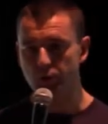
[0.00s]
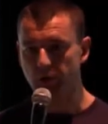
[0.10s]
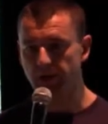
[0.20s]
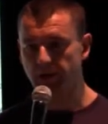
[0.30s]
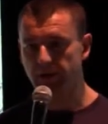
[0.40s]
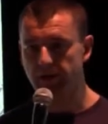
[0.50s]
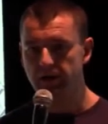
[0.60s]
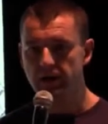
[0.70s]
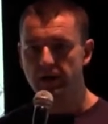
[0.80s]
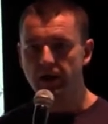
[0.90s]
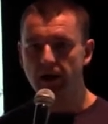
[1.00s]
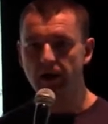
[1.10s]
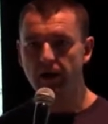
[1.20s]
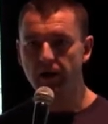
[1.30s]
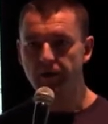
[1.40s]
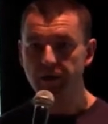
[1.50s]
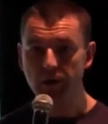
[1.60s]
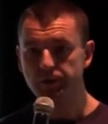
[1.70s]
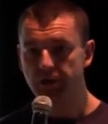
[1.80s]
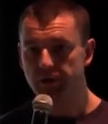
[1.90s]
working.
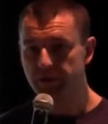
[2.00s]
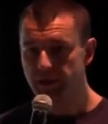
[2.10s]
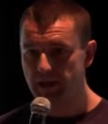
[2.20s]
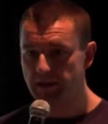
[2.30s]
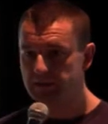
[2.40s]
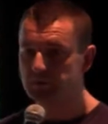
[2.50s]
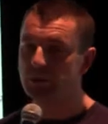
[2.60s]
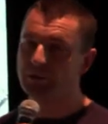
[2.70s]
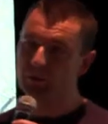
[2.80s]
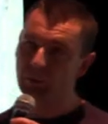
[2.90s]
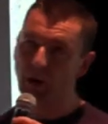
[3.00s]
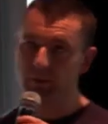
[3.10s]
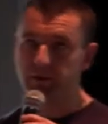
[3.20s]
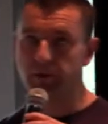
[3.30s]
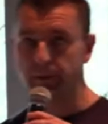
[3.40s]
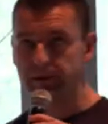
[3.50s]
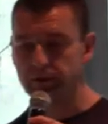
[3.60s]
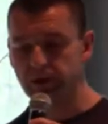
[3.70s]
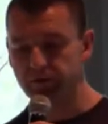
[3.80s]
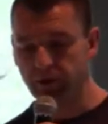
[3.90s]
The only good thing, well, probably
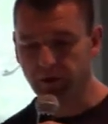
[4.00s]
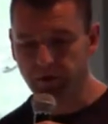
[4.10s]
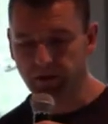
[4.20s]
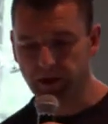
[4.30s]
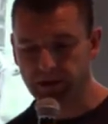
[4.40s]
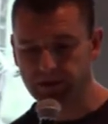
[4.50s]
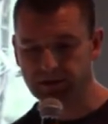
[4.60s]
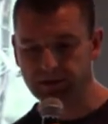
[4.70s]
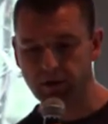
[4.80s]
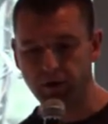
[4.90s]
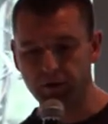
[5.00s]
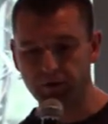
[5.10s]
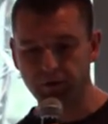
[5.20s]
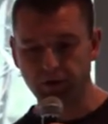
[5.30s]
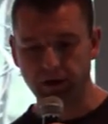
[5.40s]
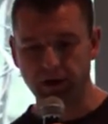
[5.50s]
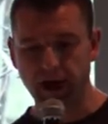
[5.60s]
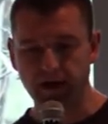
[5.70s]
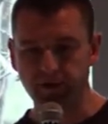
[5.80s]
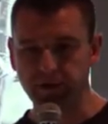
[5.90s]
one of the good things of
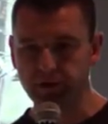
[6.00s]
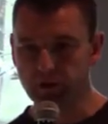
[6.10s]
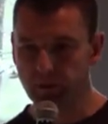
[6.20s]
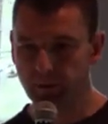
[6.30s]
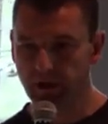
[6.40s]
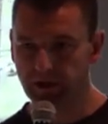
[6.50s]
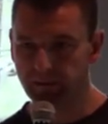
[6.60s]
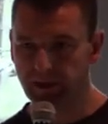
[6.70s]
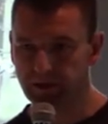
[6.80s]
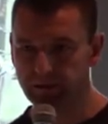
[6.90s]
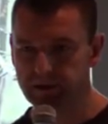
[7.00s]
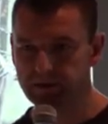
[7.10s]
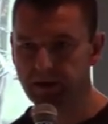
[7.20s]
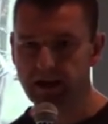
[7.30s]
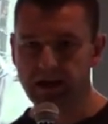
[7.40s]
having the new plugin mechanism